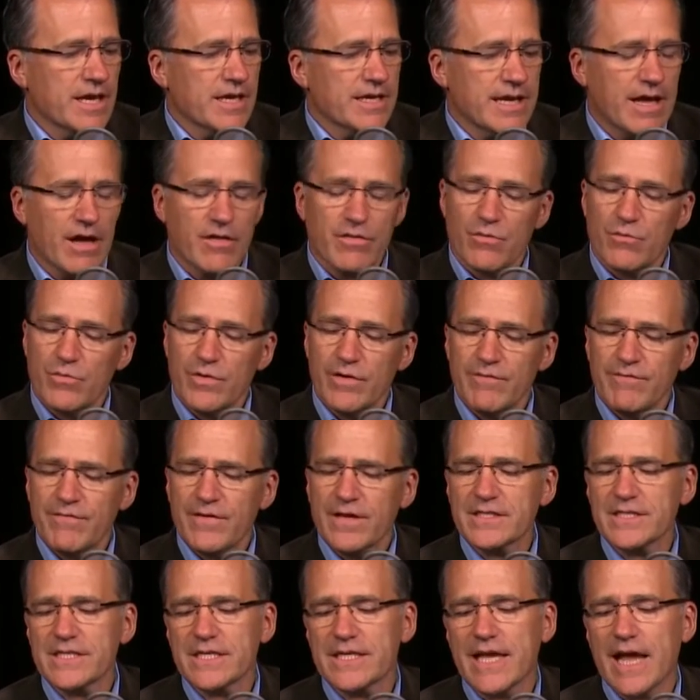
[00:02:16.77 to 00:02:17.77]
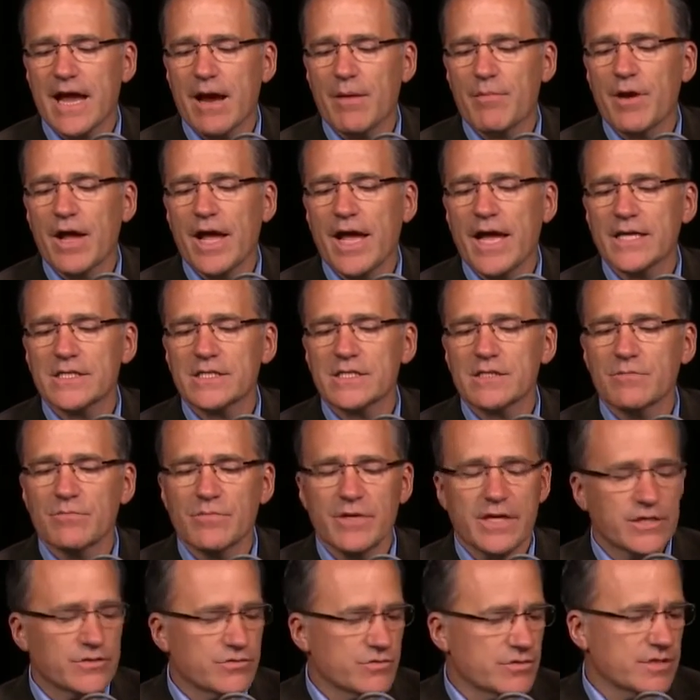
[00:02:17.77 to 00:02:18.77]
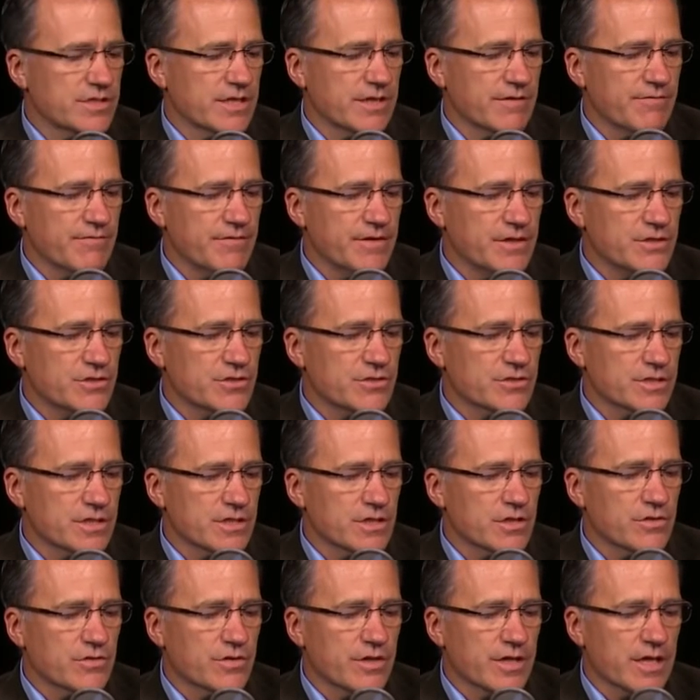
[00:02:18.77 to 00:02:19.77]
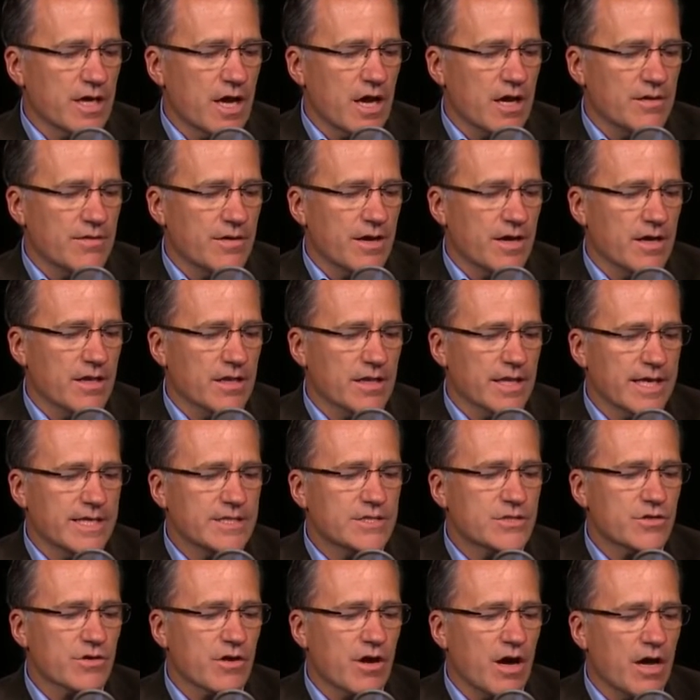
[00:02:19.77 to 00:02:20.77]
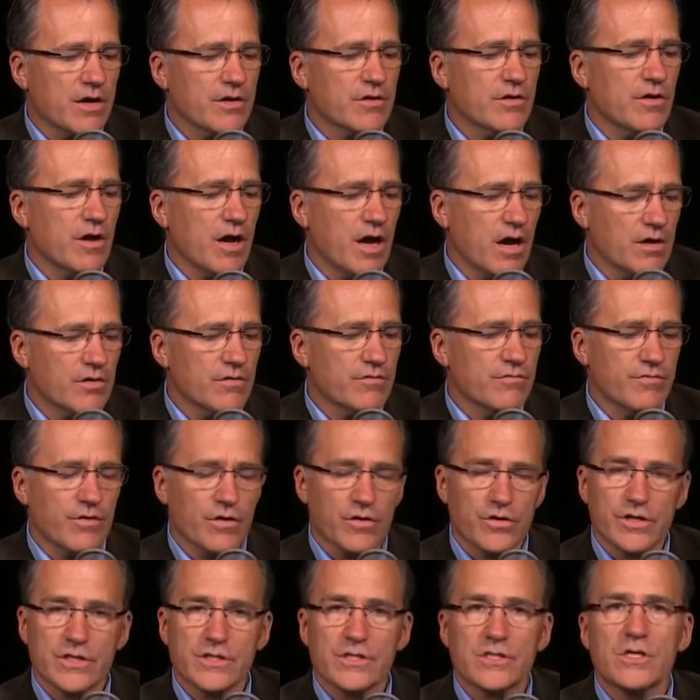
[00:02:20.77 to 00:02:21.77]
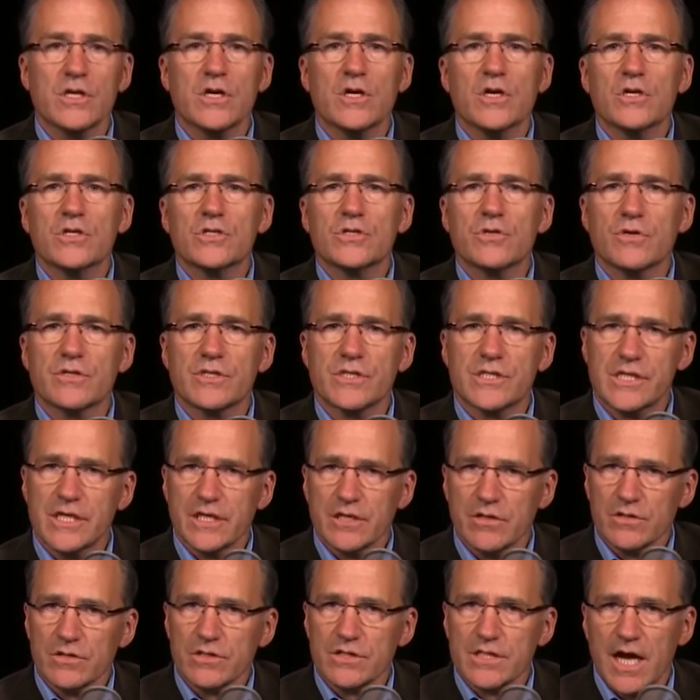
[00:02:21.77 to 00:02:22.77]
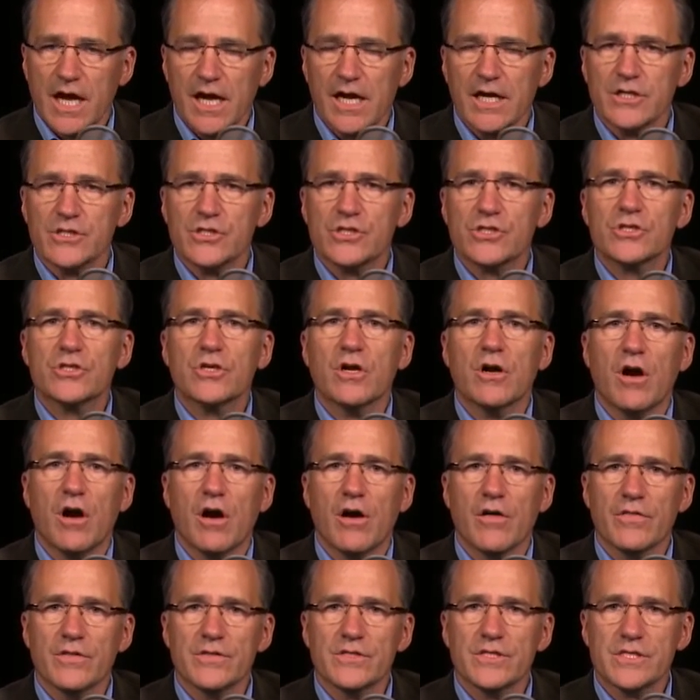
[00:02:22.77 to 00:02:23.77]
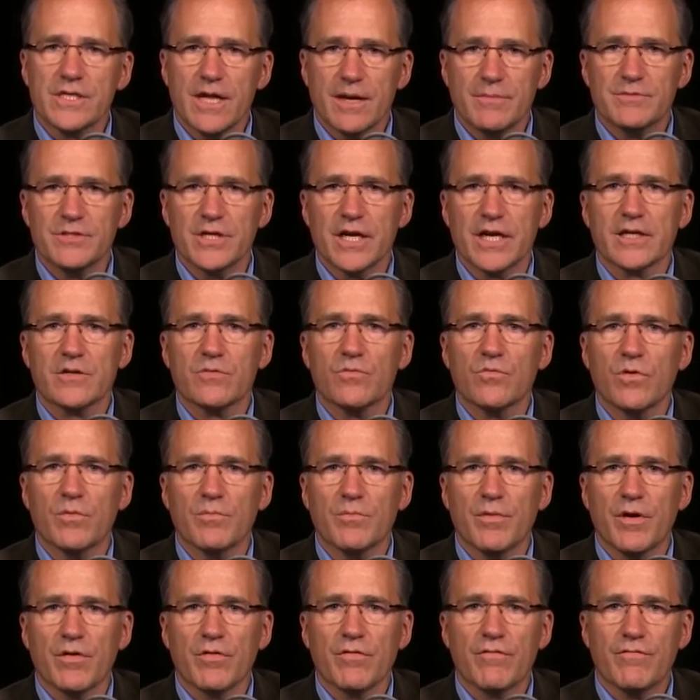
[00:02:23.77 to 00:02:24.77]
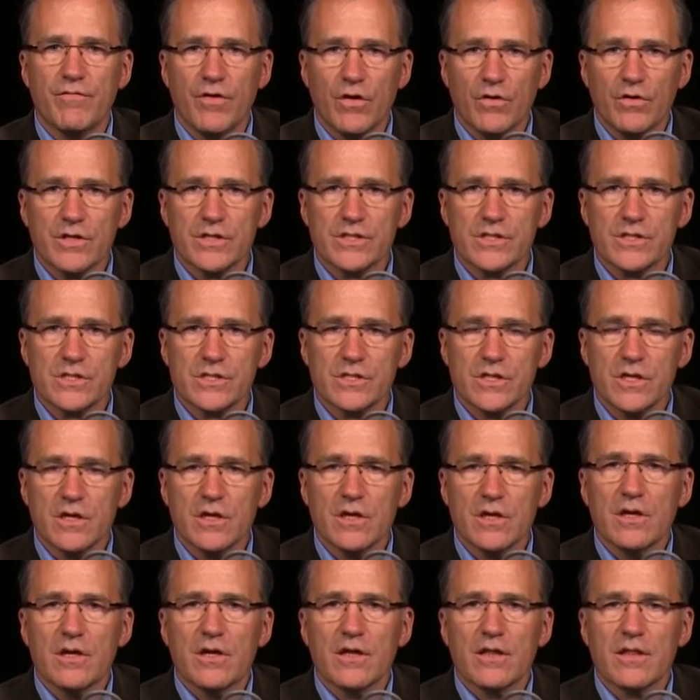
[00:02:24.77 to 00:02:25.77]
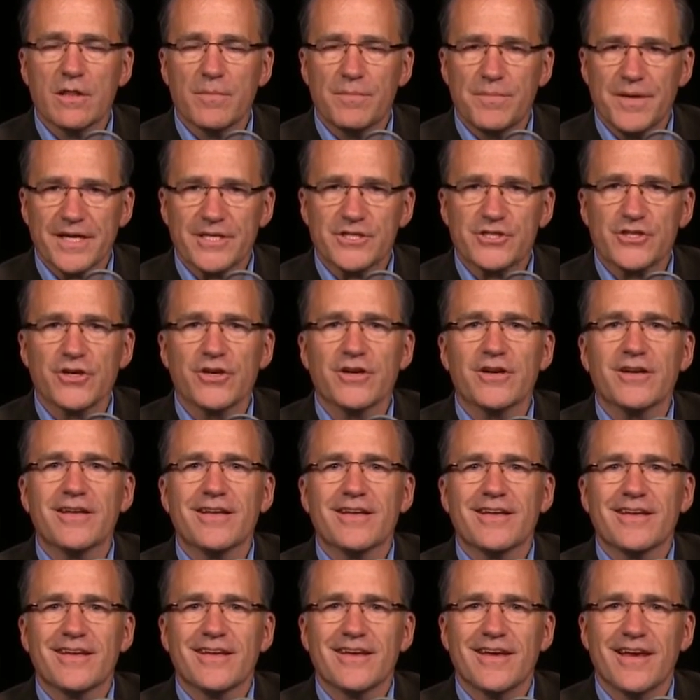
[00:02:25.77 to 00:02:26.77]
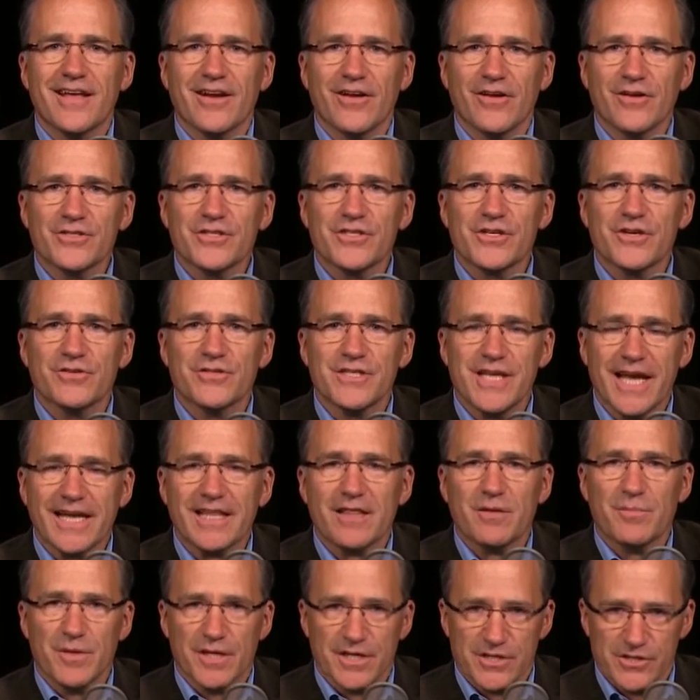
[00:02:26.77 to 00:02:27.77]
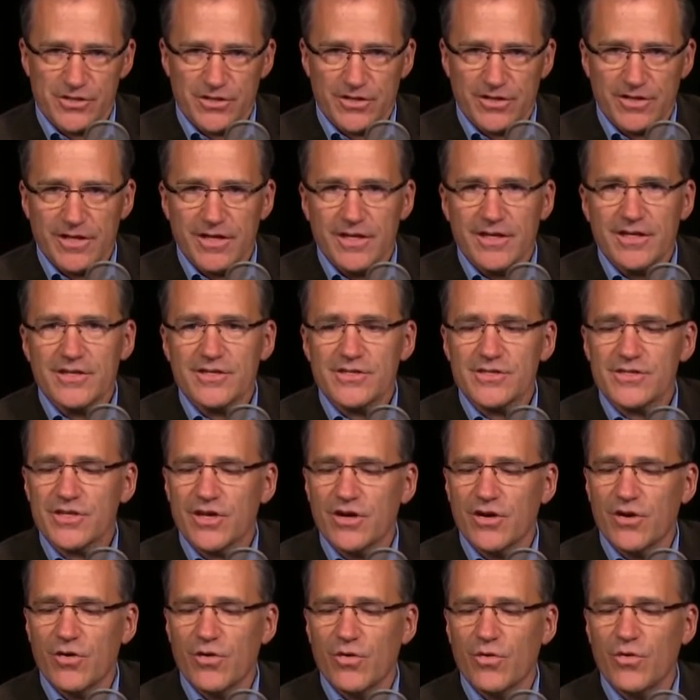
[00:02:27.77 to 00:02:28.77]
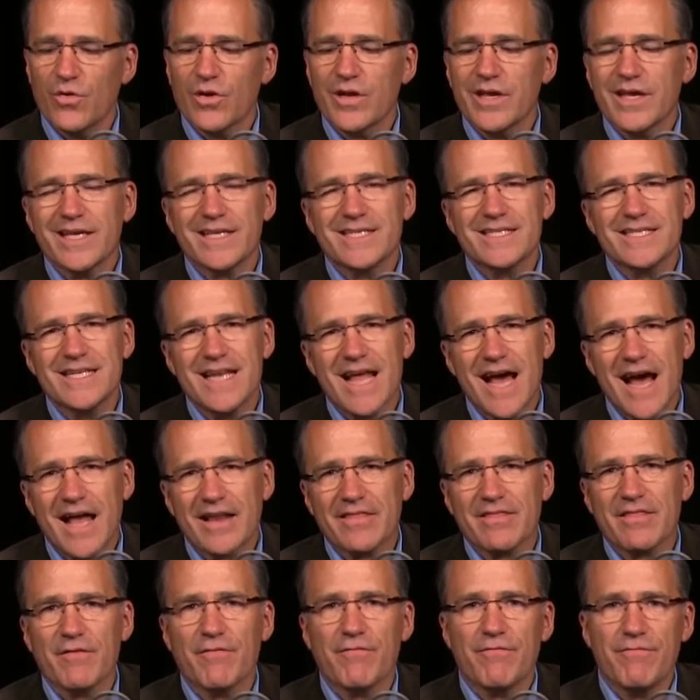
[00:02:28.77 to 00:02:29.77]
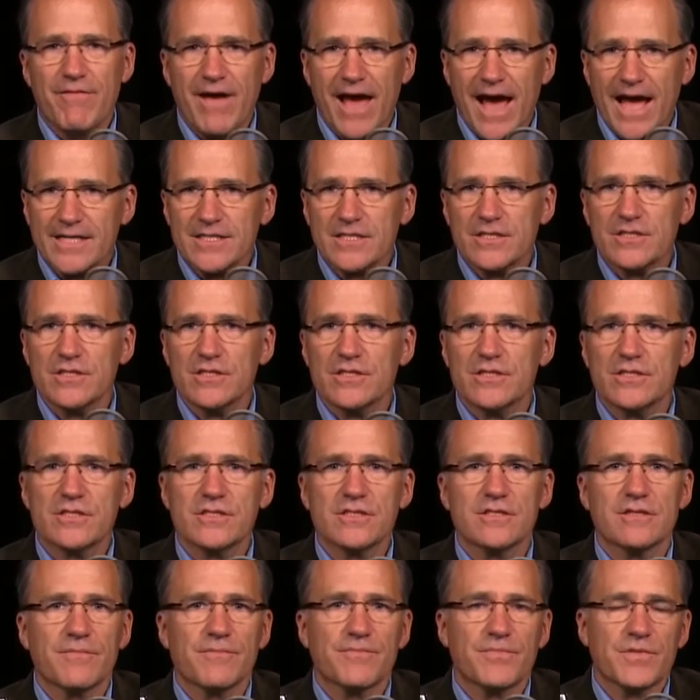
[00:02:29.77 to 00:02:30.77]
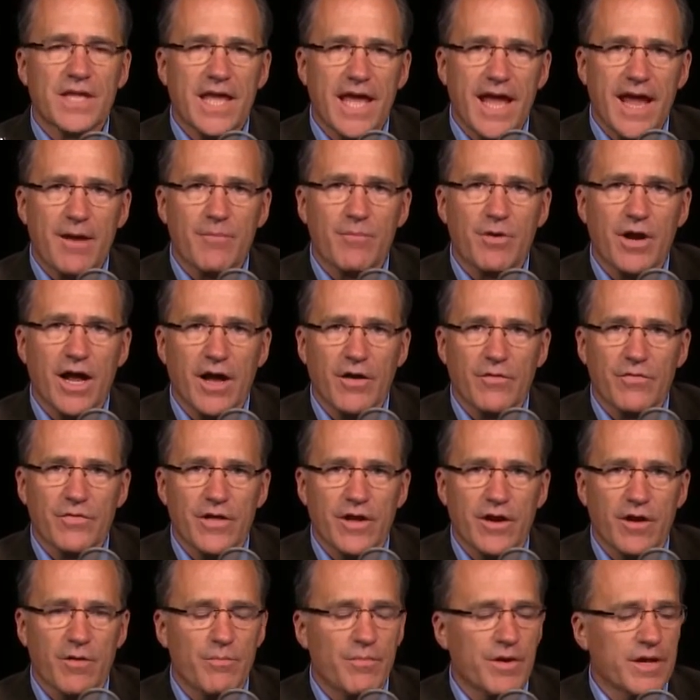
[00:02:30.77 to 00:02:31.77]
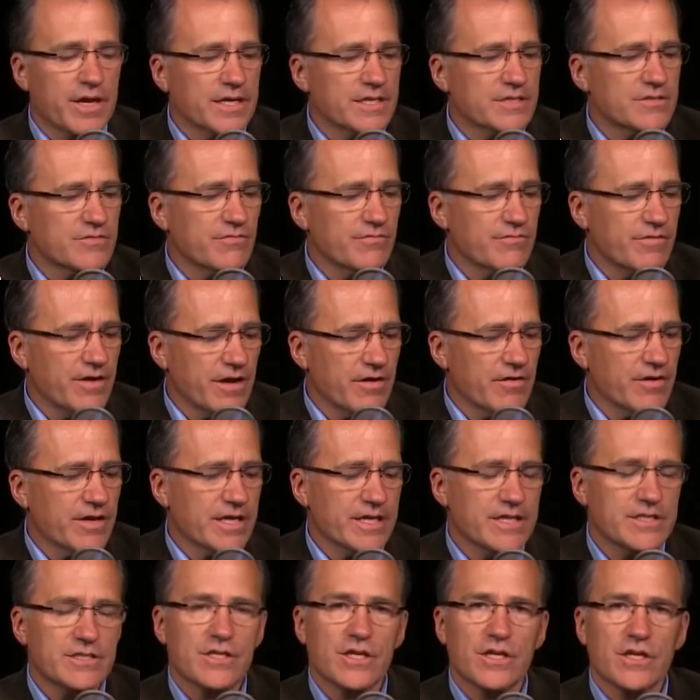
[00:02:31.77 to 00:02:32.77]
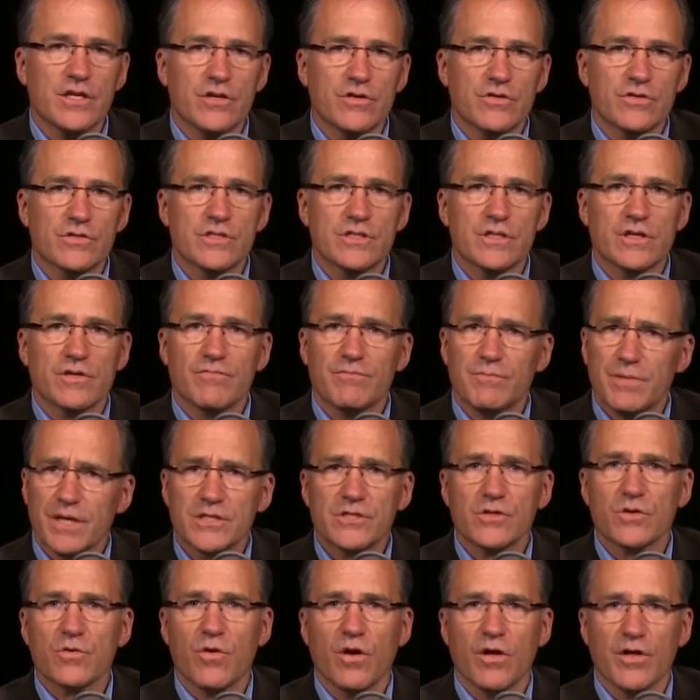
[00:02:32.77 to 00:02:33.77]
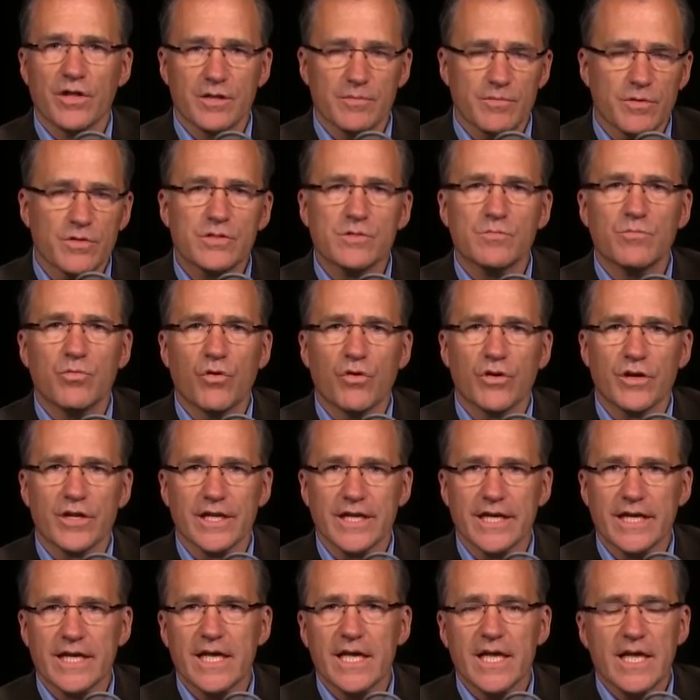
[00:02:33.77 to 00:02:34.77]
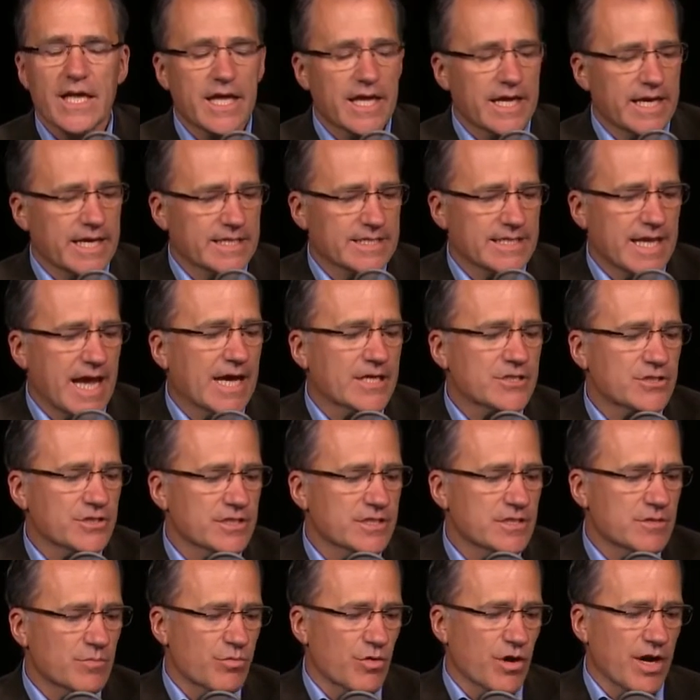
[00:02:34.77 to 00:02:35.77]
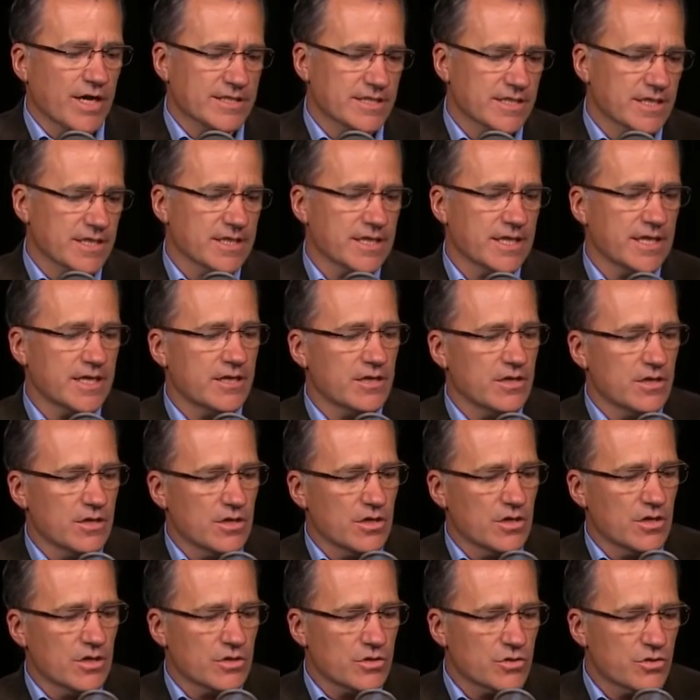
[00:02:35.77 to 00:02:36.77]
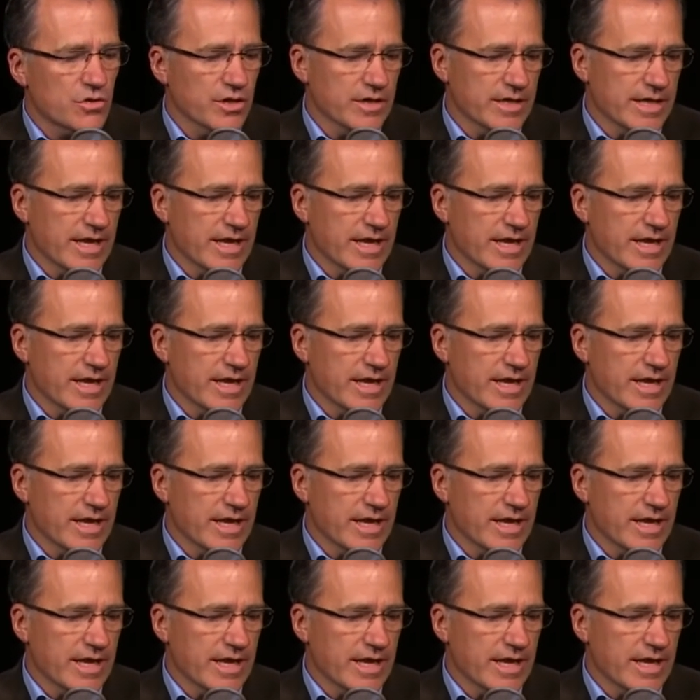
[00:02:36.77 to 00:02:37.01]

Now, the rear-facing camera has some interesting features, including laser autofocus. So a single touch on the subject will both focus the picture and also take the picture. So it's not the fastest camera out there, but it's very easy to use, and the picture quality, most importantly, is actually surprisingly good.